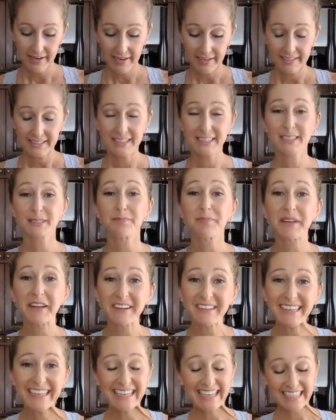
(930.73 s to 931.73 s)

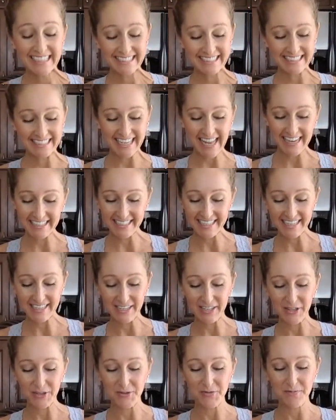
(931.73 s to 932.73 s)
Spirit is
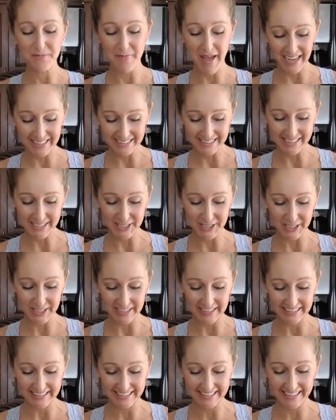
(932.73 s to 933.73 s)
sending you
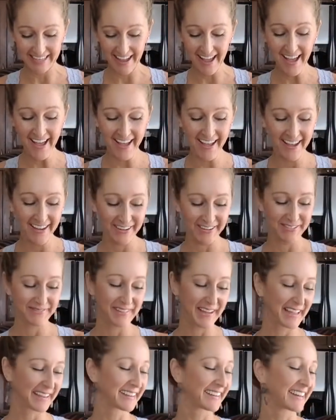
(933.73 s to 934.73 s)
messages. Oh
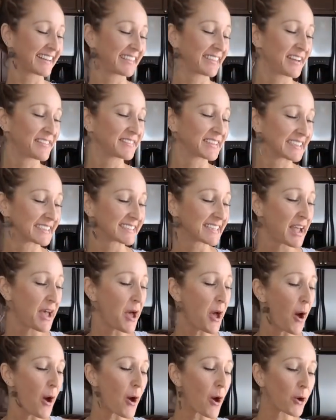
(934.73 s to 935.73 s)
my God, I love this.
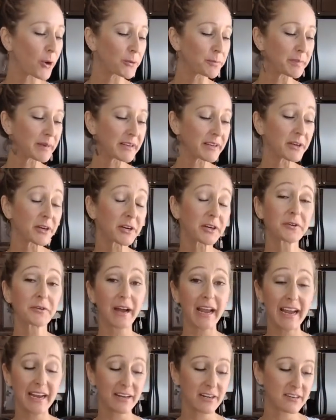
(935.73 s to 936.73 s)
Open your
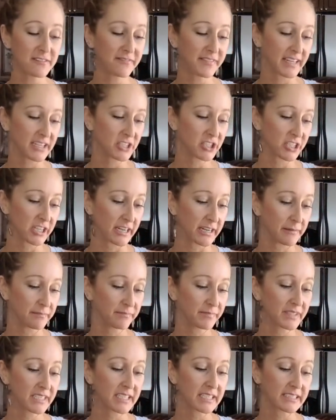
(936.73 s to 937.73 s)
greater vision
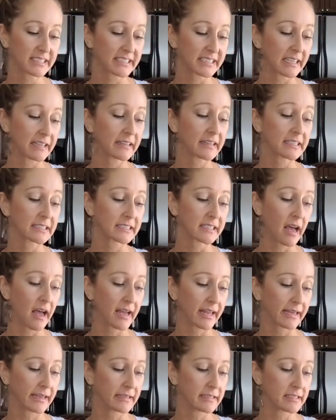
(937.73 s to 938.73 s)
to see the
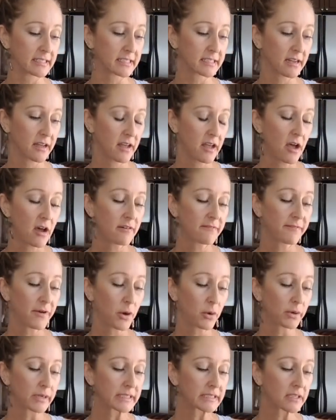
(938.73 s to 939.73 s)
signs.
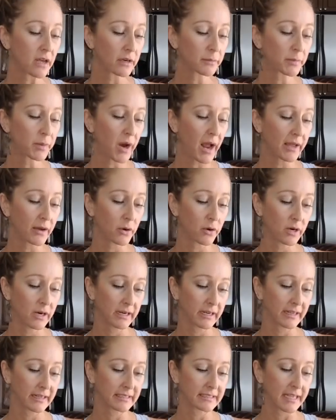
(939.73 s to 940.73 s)
Focus on
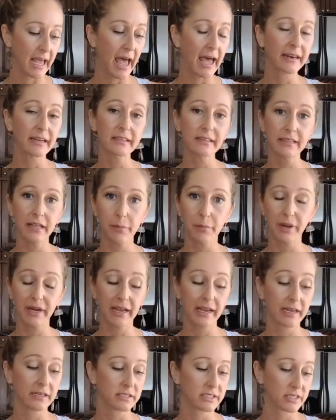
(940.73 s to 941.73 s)
priorities and
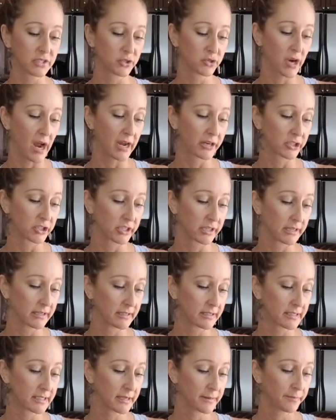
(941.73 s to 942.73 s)
eliminate
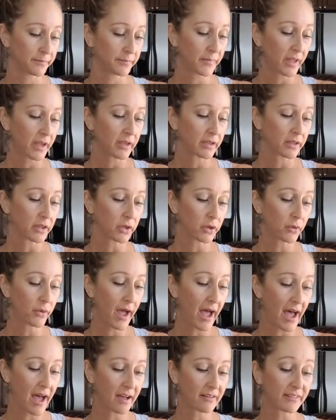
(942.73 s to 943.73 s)
distractions. You
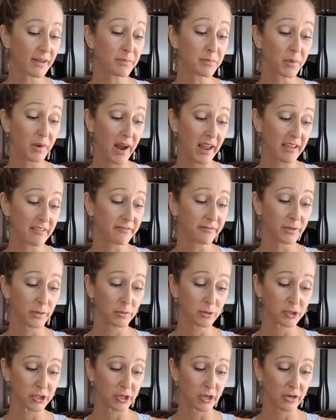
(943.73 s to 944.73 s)
have a bright
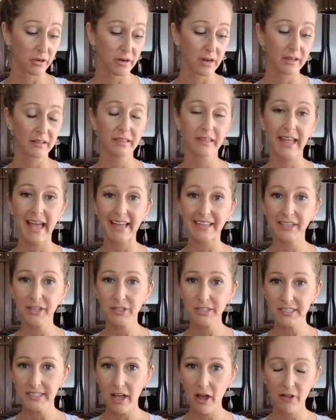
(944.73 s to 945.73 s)
future. Let
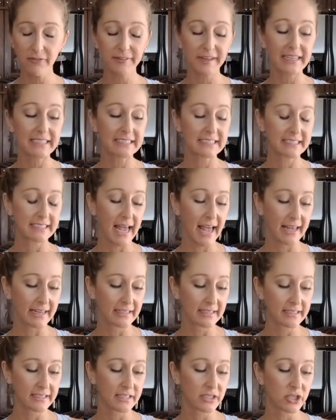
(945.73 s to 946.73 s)
yourself
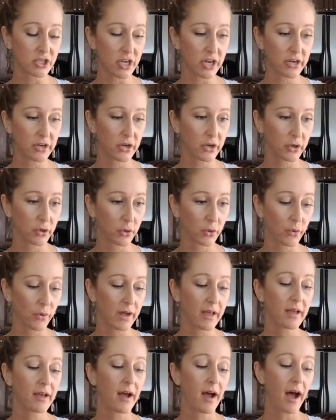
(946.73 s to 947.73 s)
ascend to new
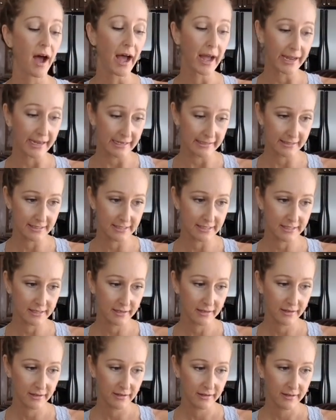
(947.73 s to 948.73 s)
heights.
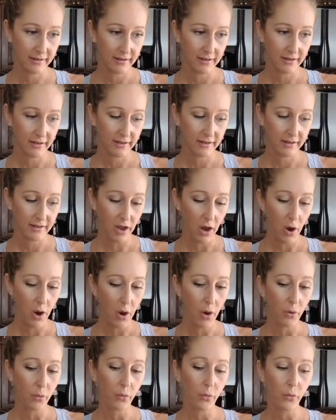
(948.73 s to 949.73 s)

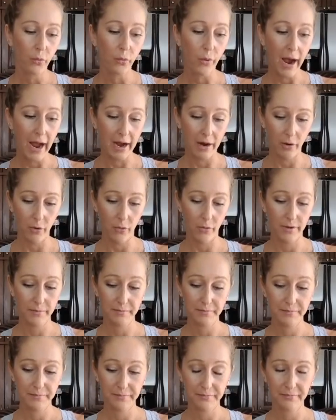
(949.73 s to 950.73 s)
Wow.
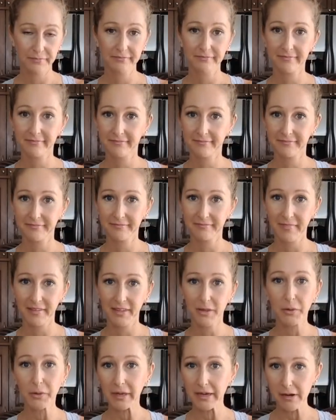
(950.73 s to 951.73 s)

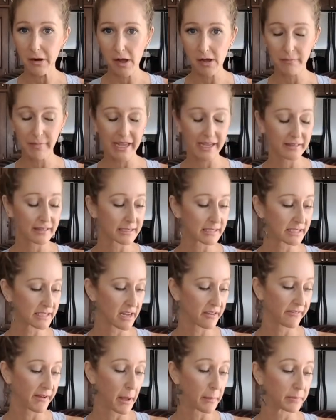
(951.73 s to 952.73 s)
You cannot make this
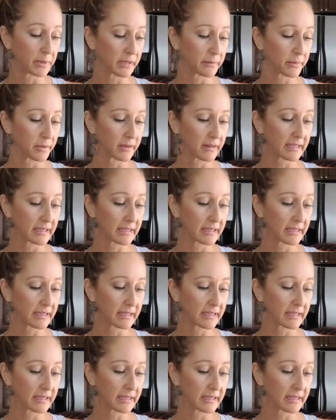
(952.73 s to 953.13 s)
stuff up, Libra.